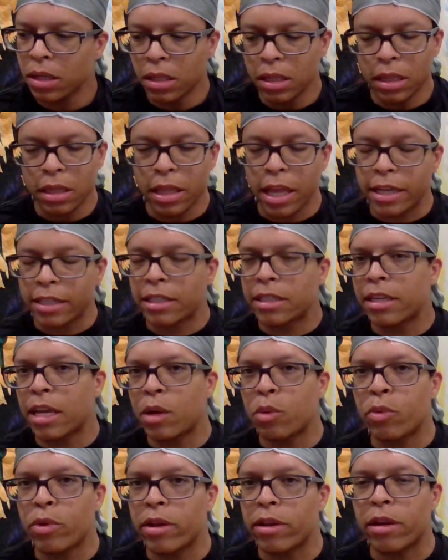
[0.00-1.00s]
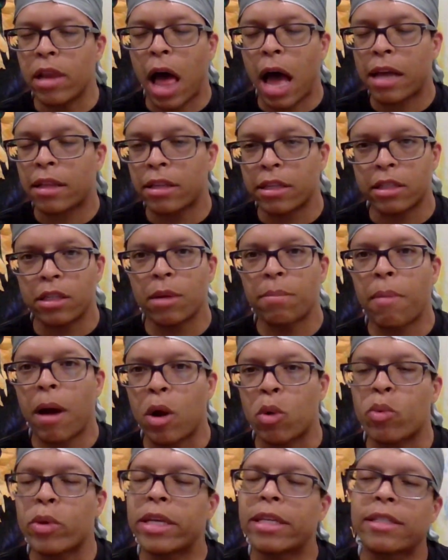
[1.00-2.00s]
Let's say we lock this up by
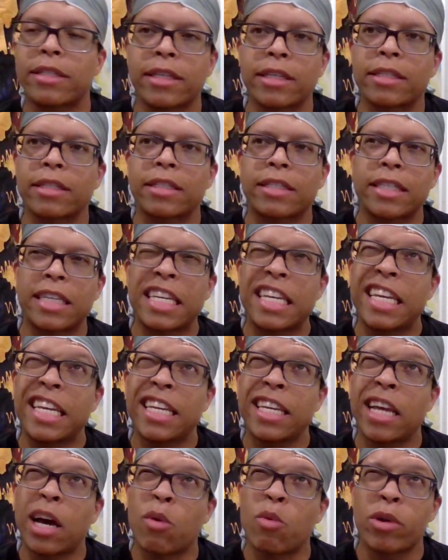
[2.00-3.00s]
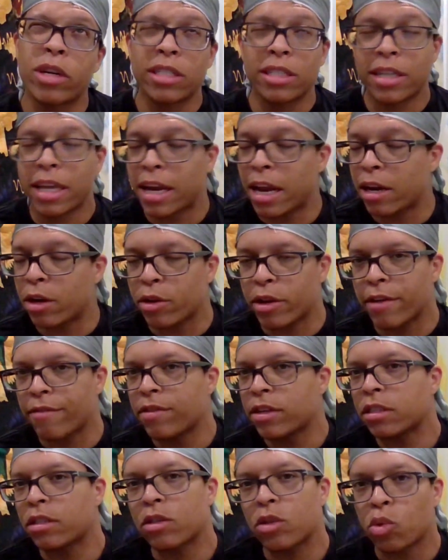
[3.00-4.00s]
week 16. I want to say that'll give
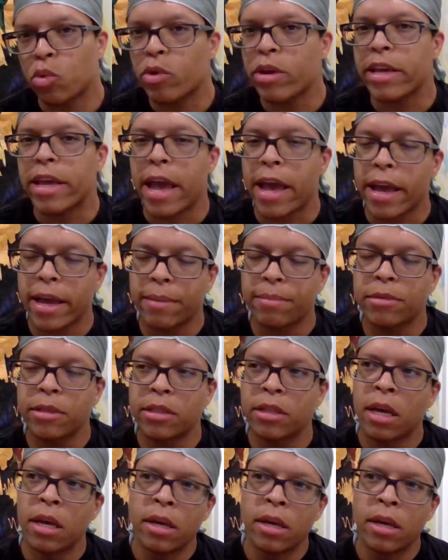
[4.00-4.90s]
us 3 games.